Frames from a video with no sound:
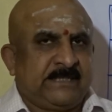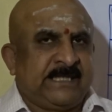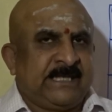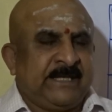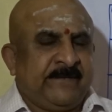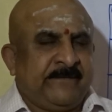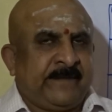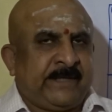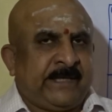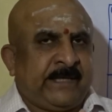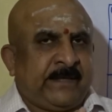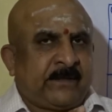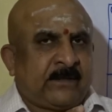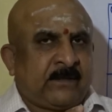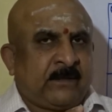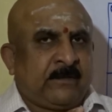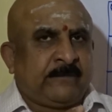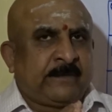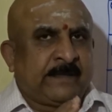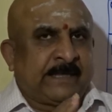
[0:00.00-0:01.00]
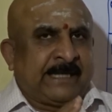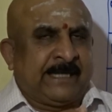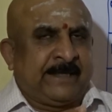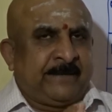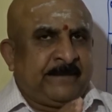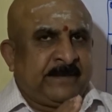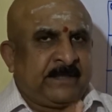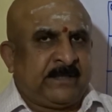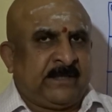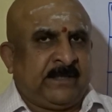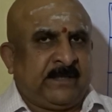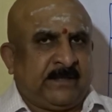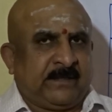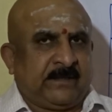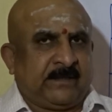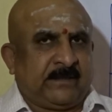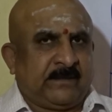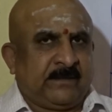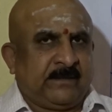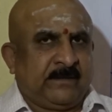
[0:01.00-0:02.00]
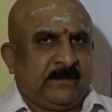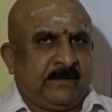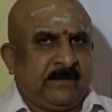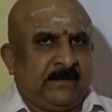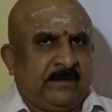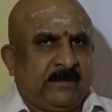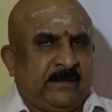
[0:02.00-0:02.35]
significator of academic career.